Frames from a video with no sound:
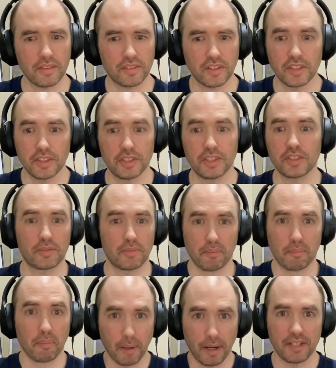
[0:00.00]
So you just
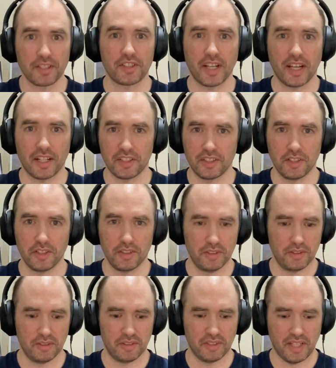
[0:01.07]
branched out.
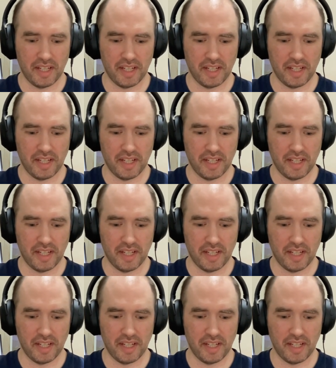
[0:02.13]
You